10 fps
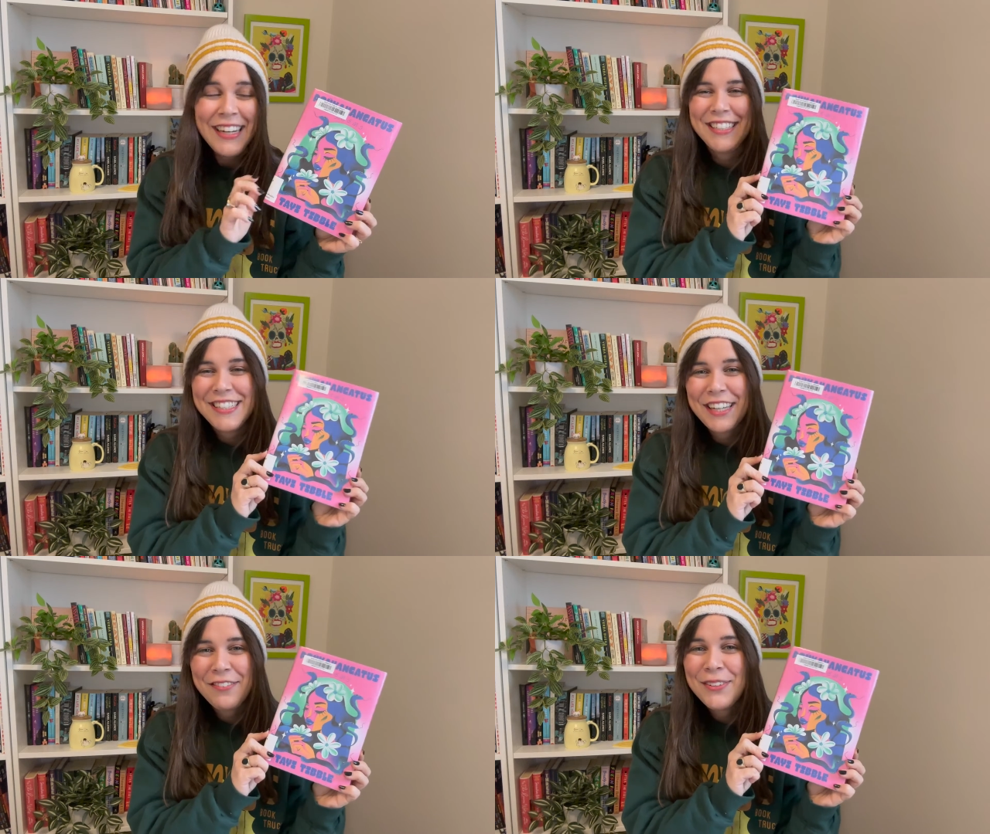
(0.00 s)
just to
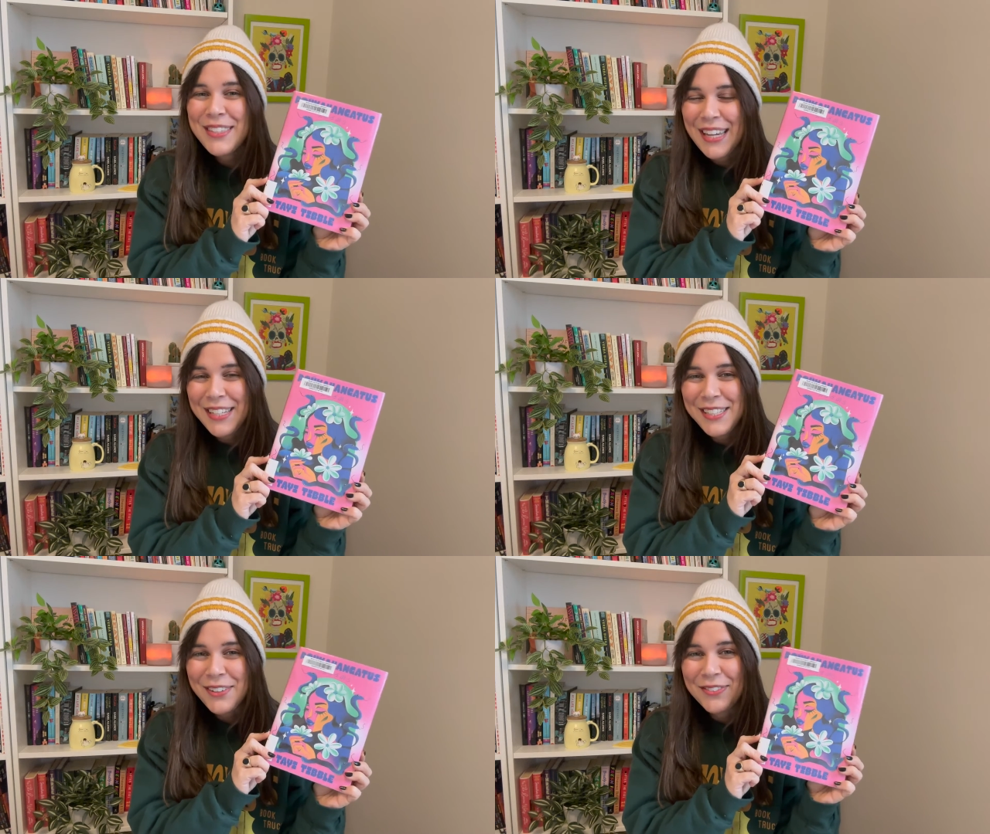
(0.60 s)
give you a
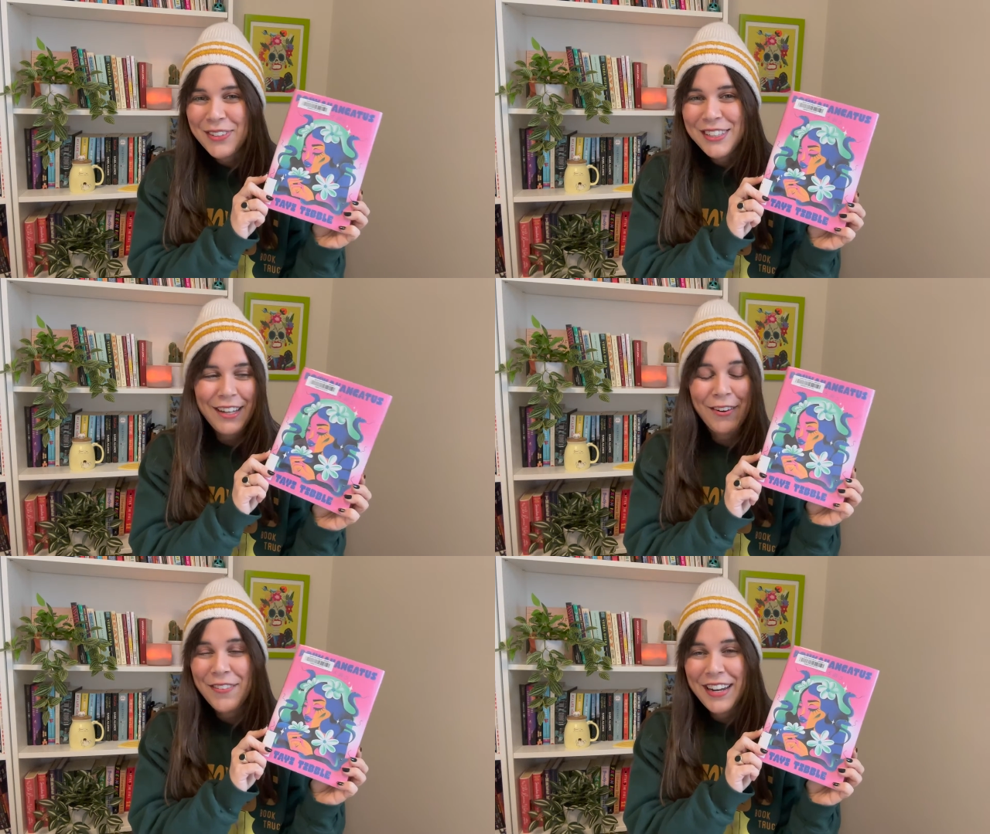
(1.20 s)
taste of what
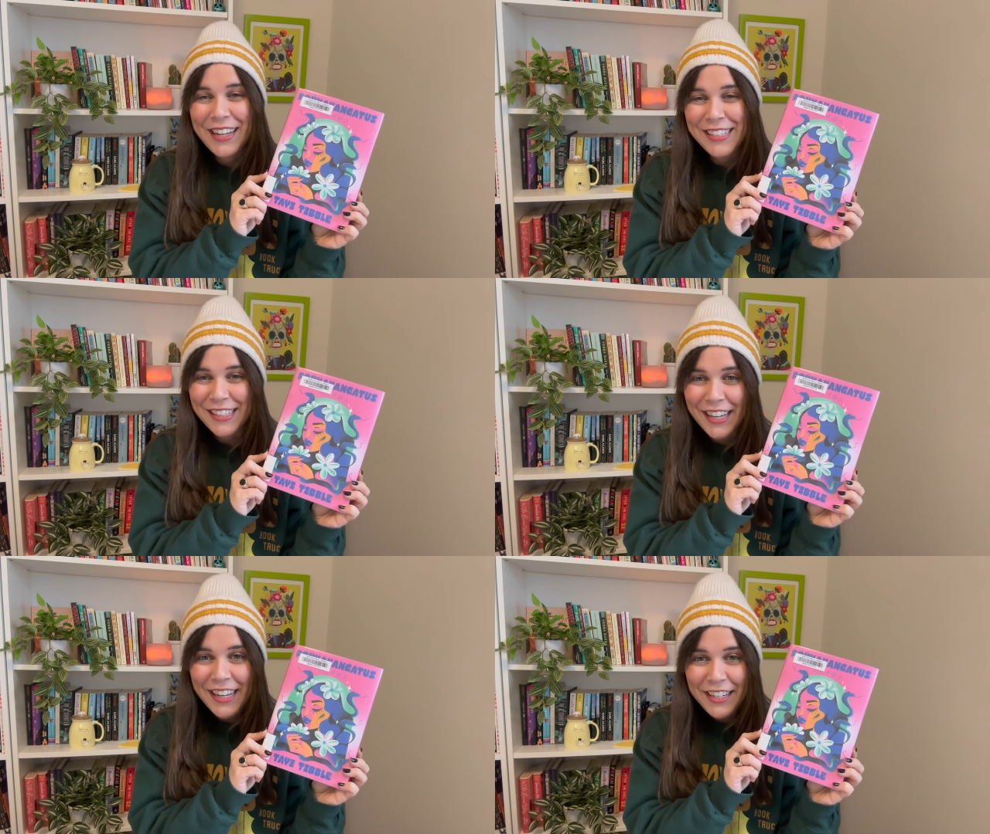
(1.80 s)
her writing is
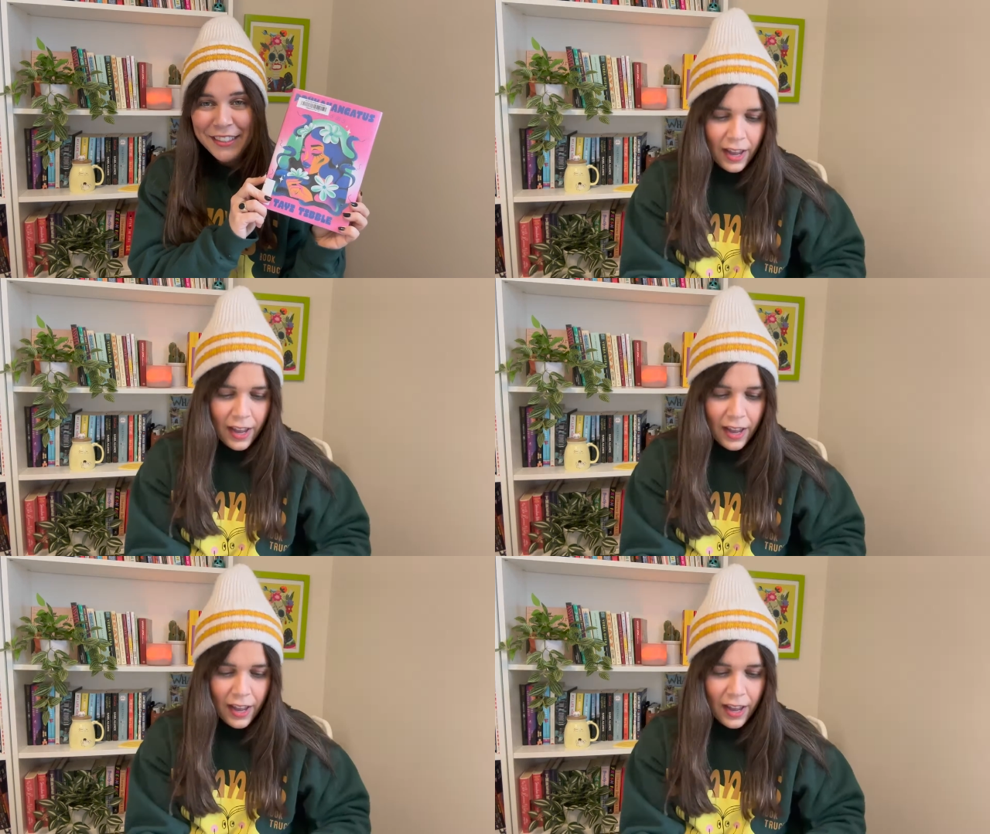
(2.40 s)
like.